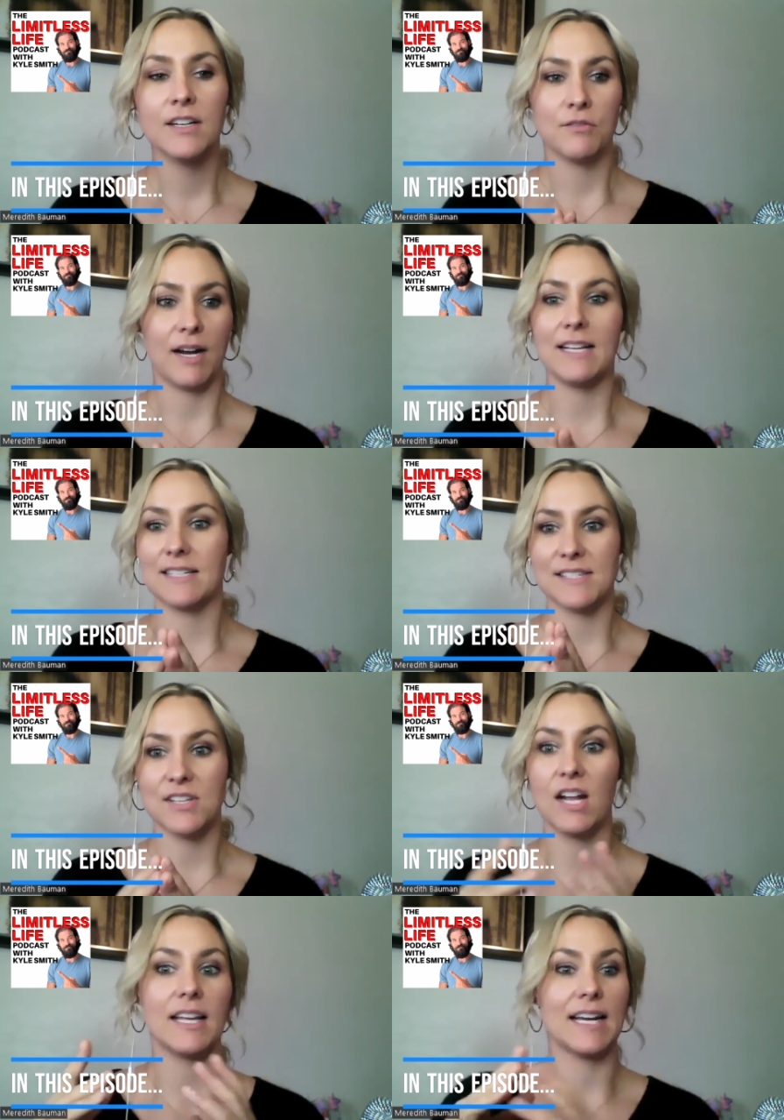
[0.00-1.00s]
right this is
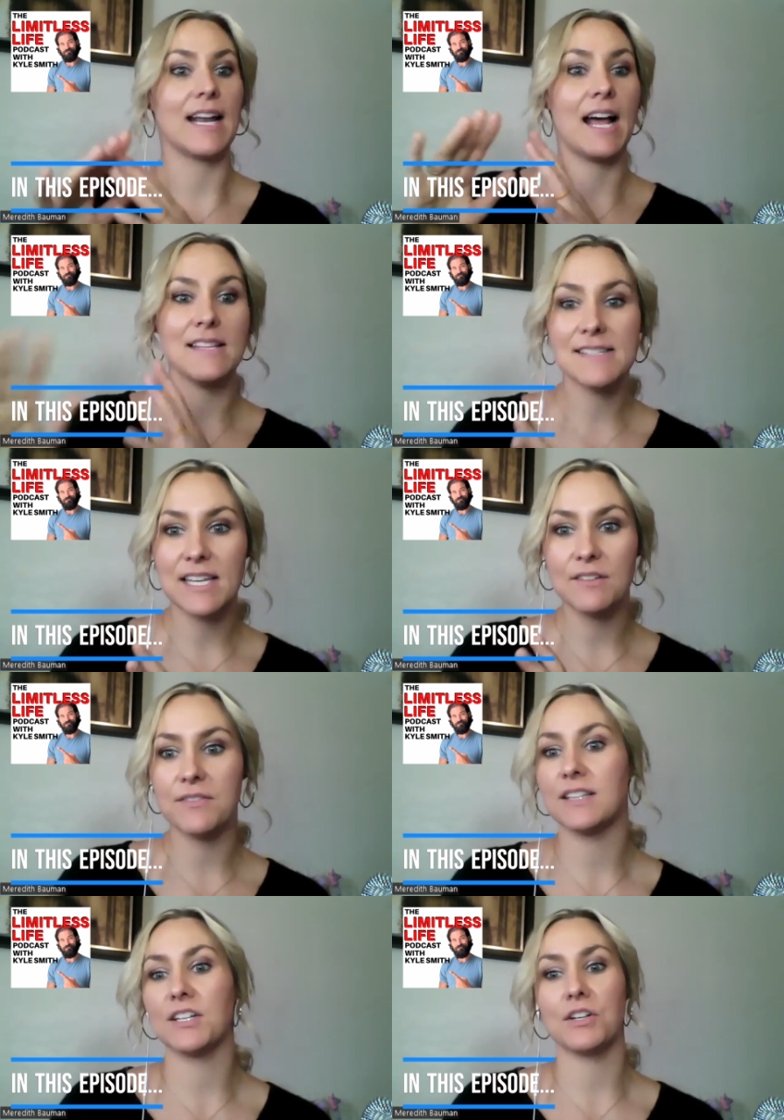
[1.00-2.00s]
not like an unsafe
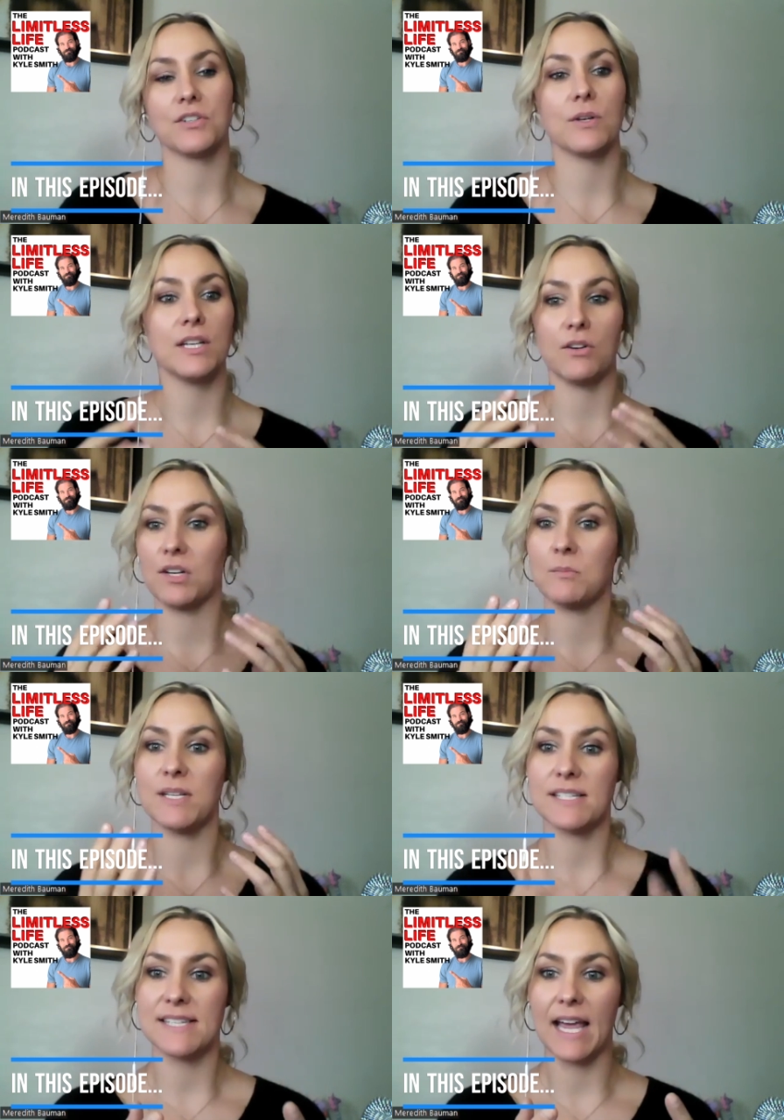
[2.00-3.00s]
thing that you're doing you're gonna
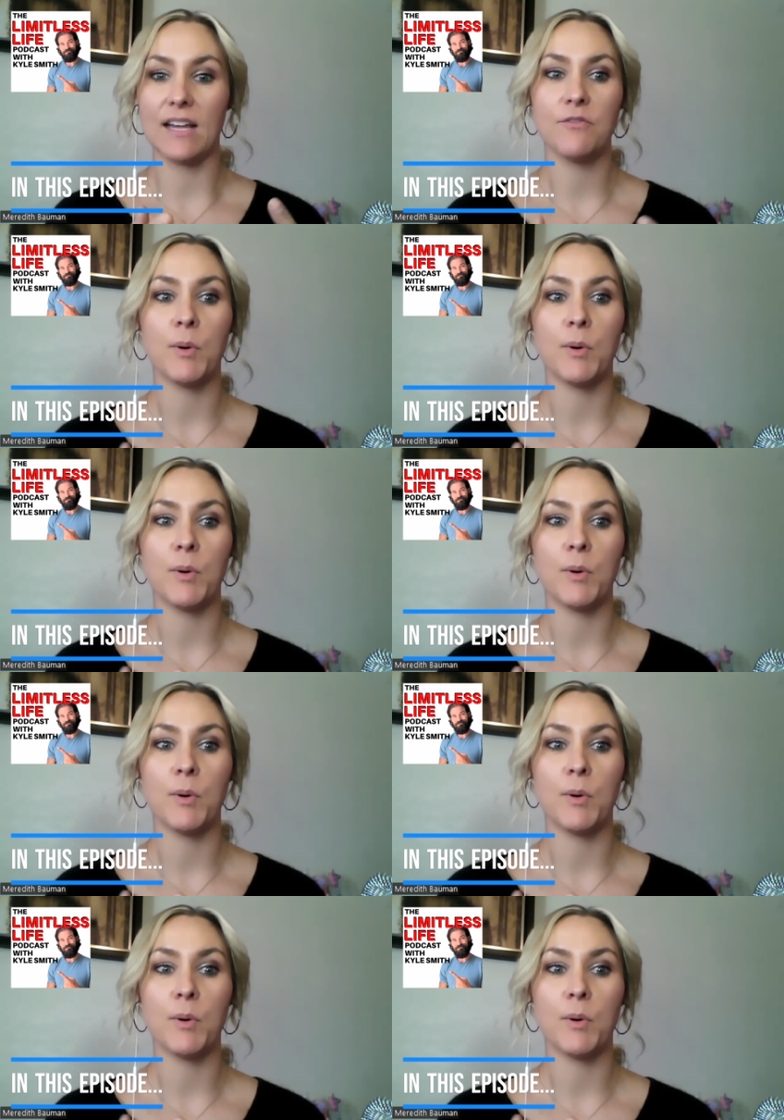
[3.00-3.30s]
be safe